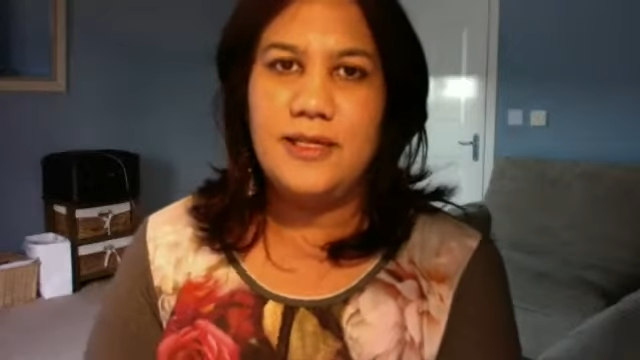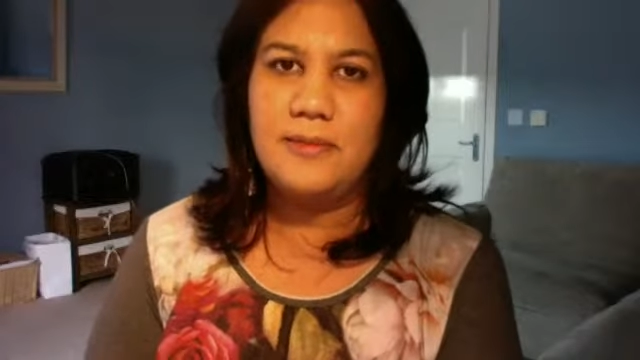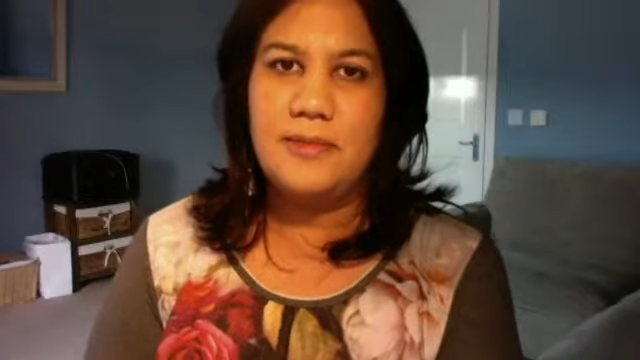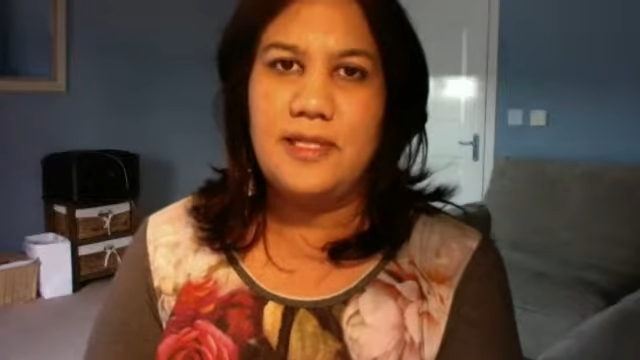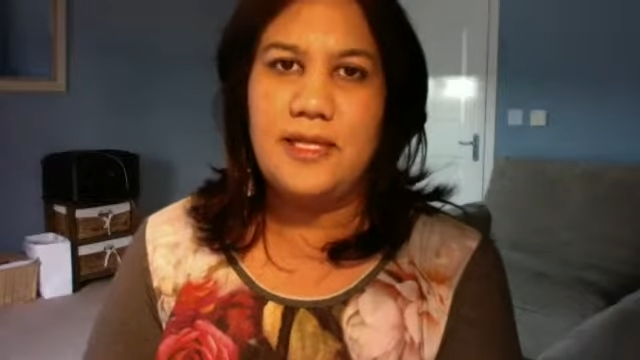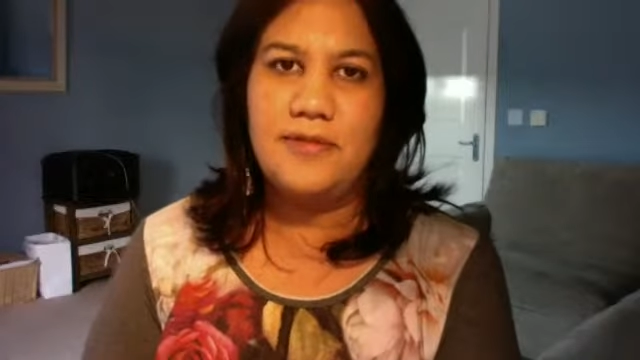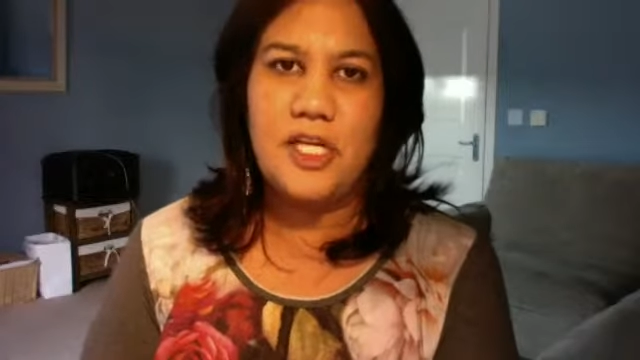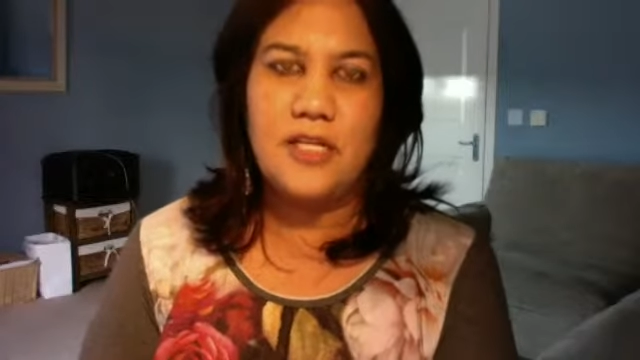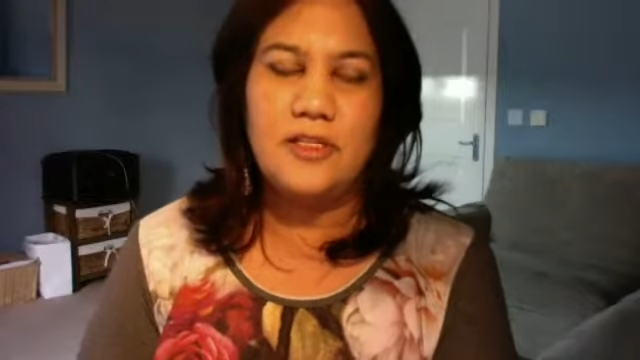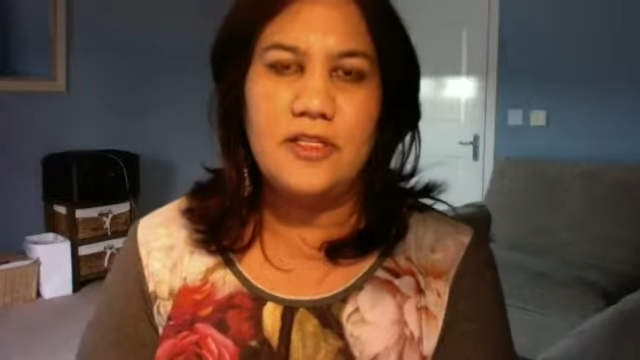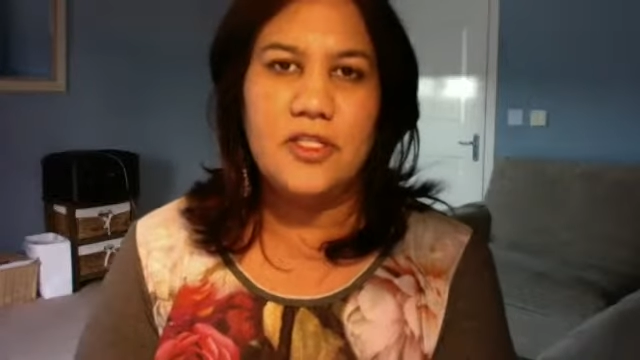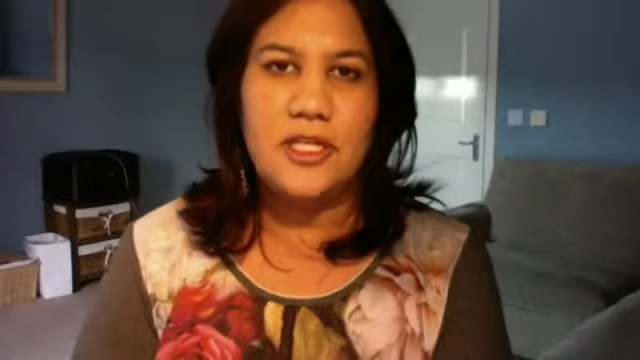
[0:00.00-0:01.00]
I'm a life
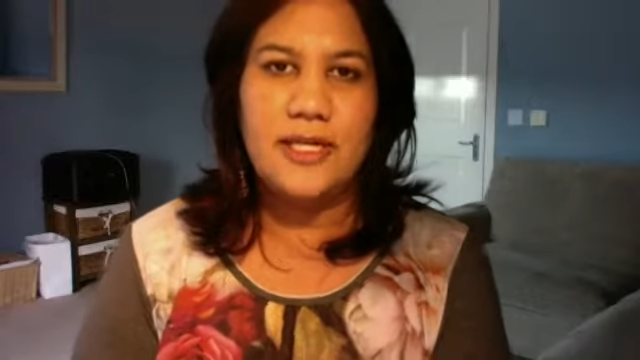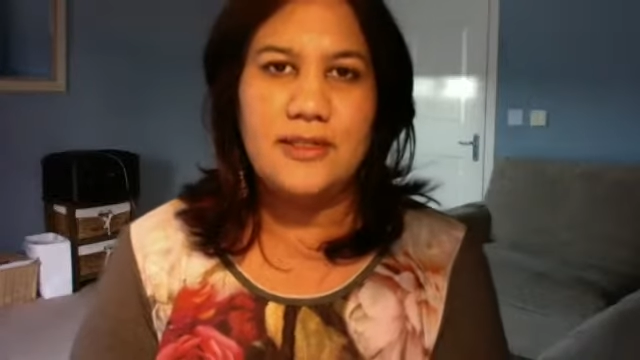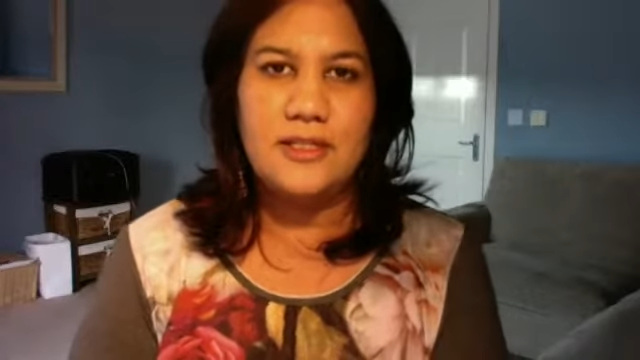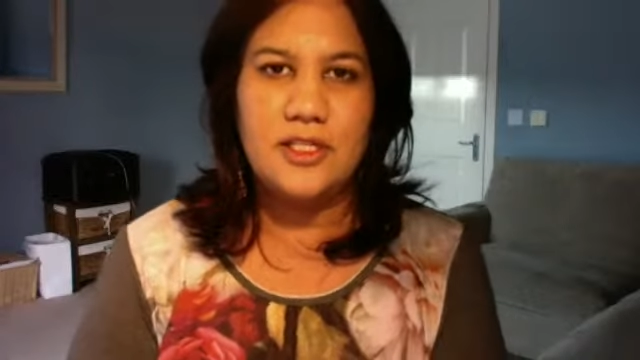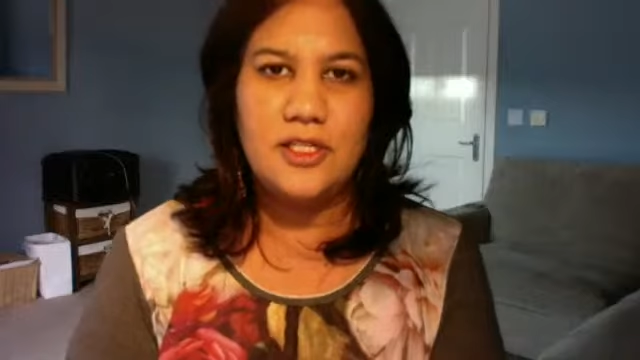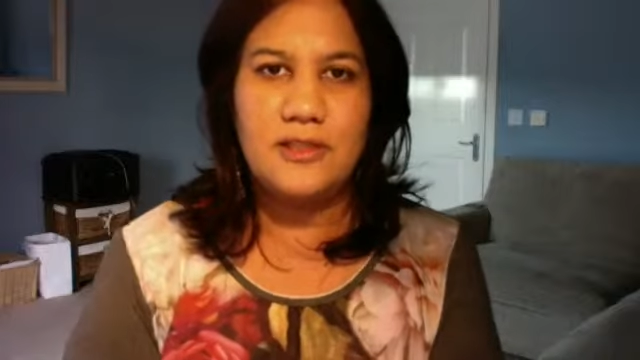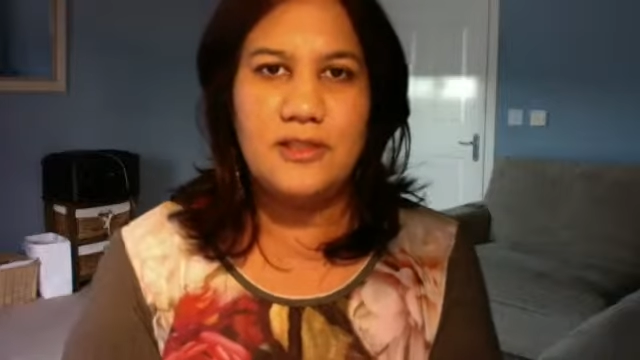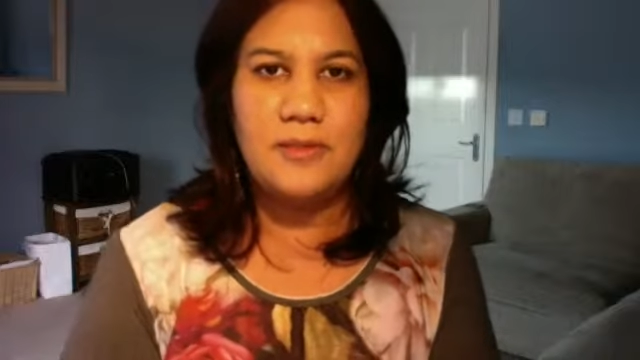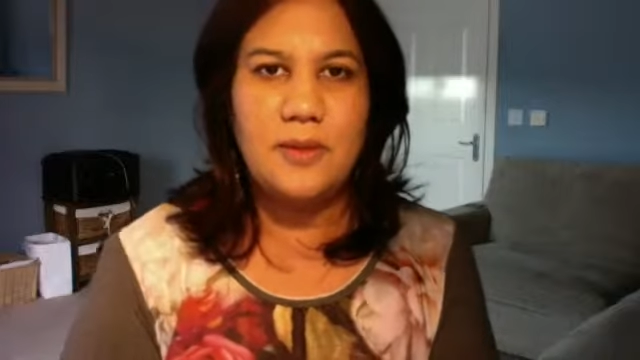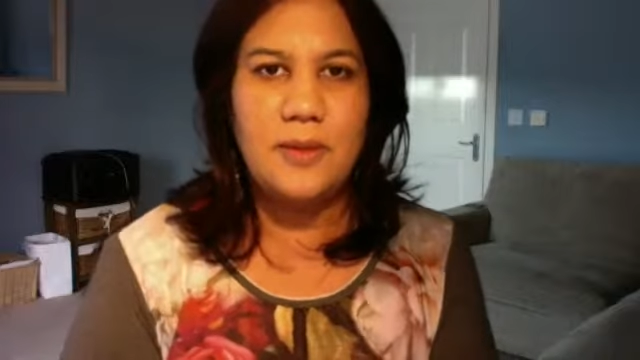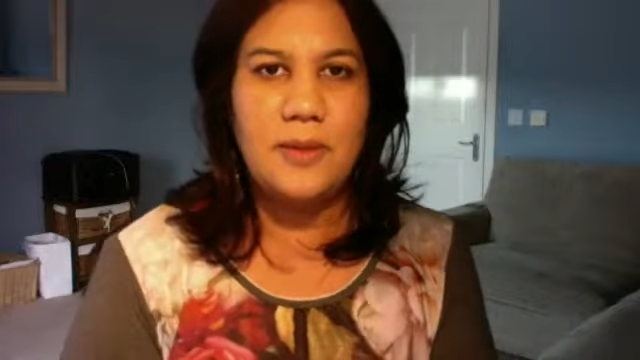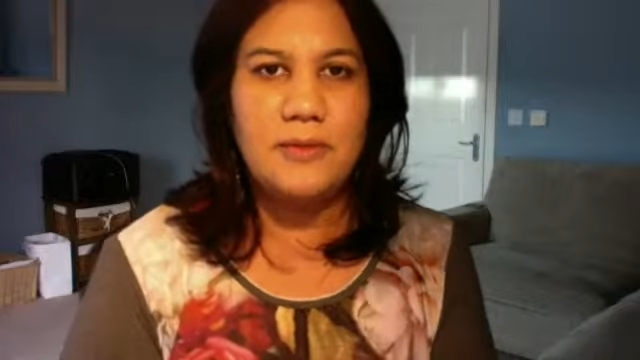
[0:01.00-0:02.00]
change strategist and
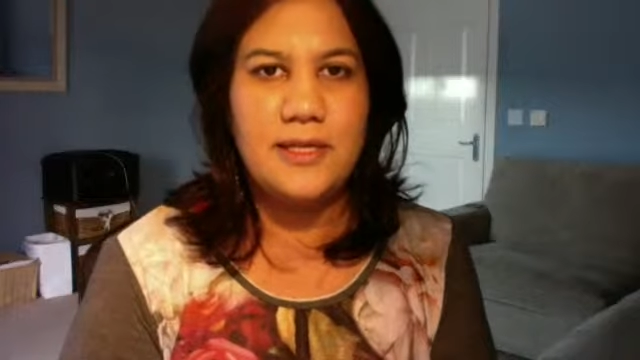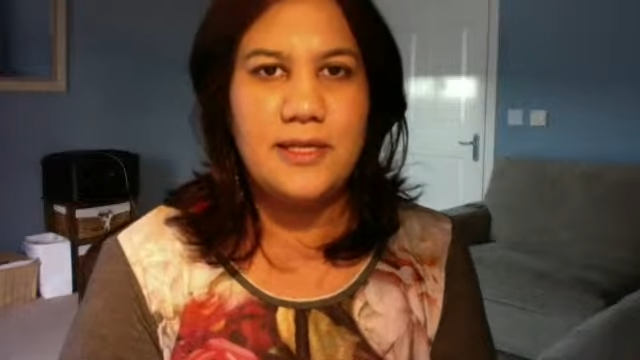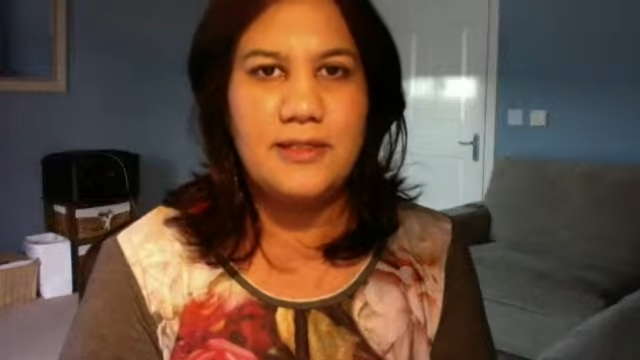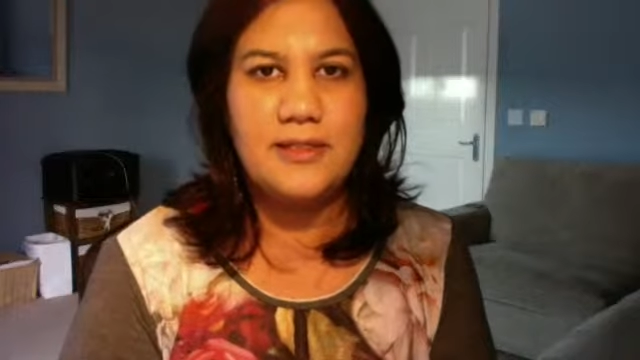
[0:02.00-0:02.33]
my website